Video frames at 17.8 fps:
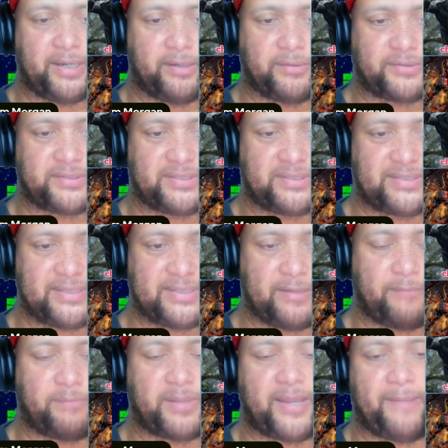else
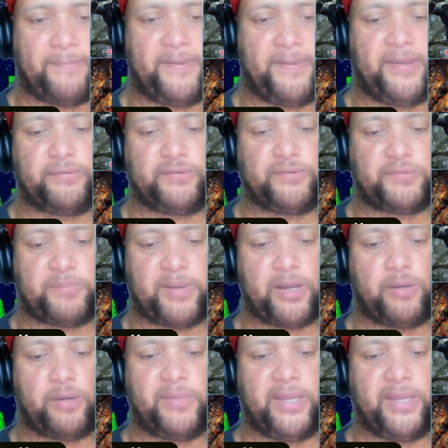except Black Panther,
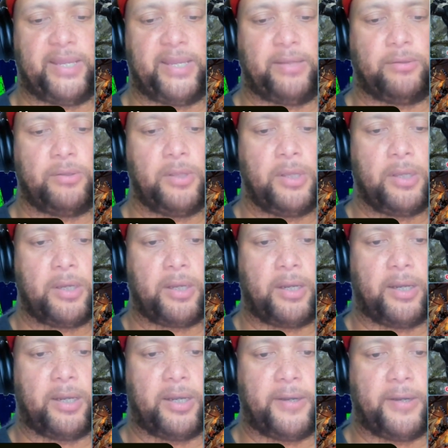Spider Man,
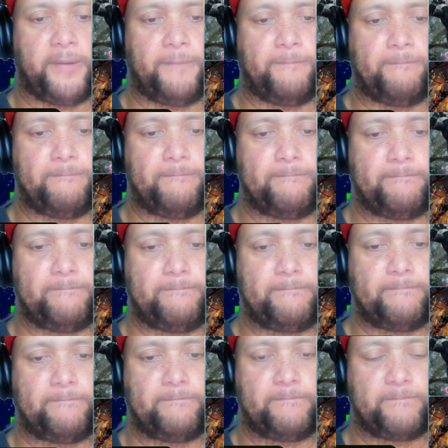um, mm-hmm
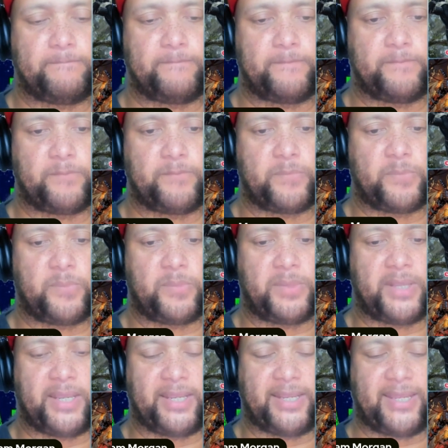
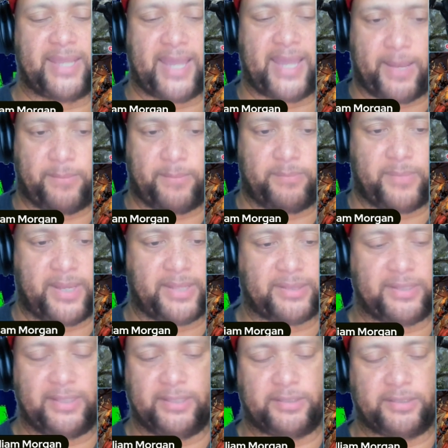and Cap. I
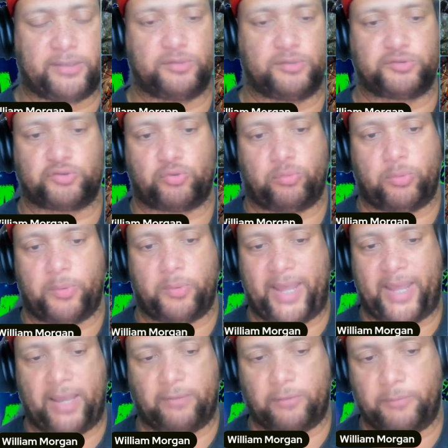think those three will
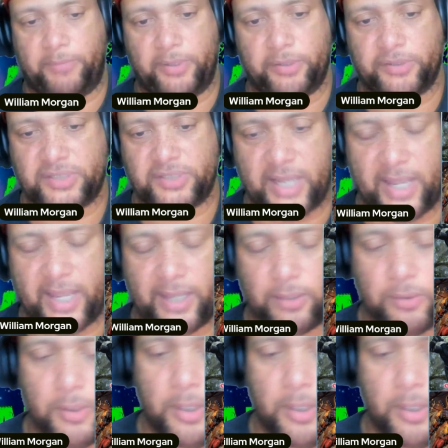have the better shot.